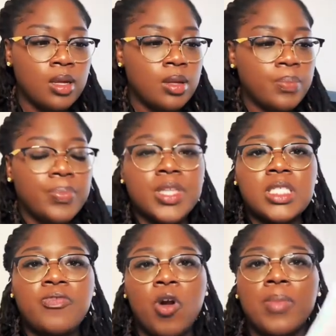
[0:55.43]
this
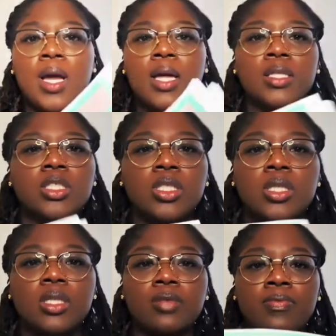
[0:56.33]

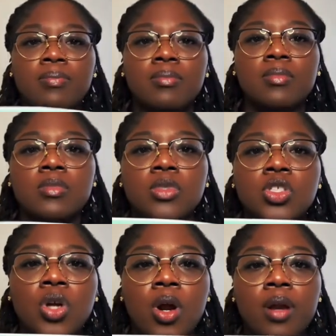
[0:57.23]
pharmacology
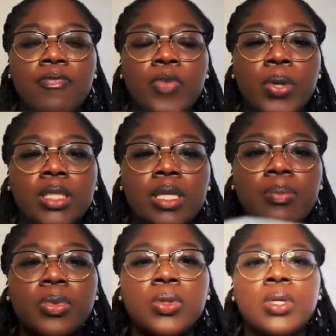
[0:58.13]
chart, for
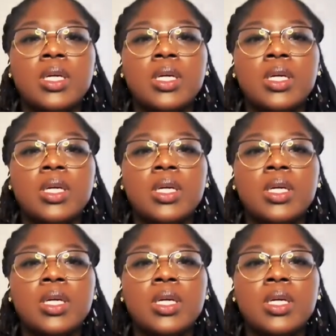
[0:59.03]
example.